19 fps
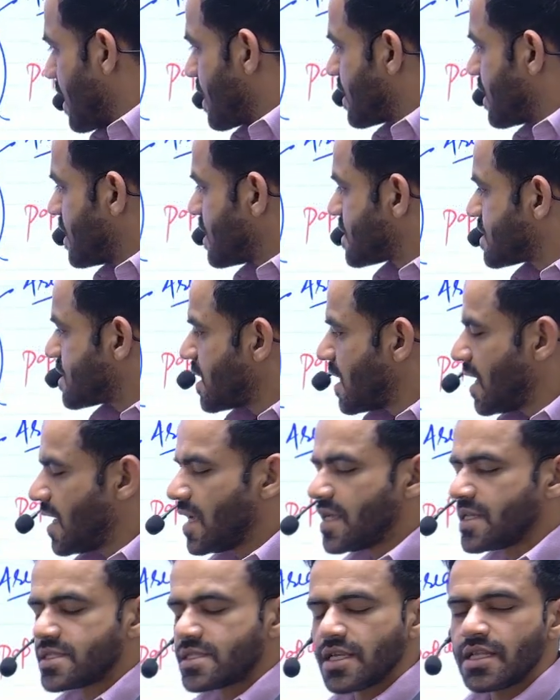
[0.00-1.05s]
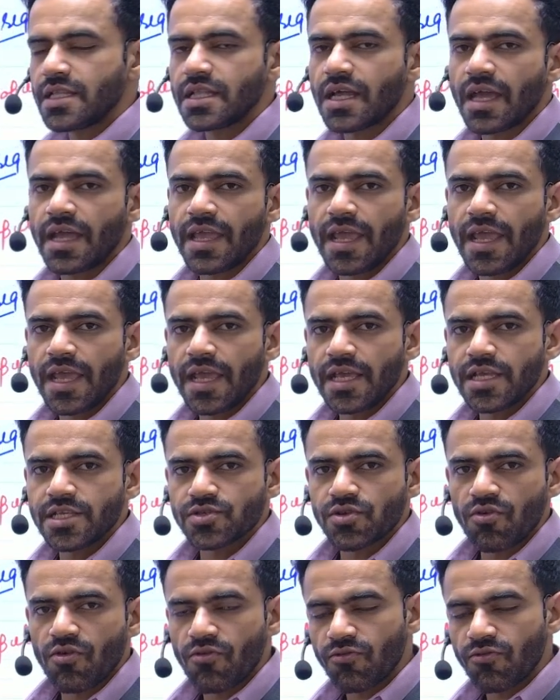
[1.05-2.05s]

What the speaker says: This is in the age of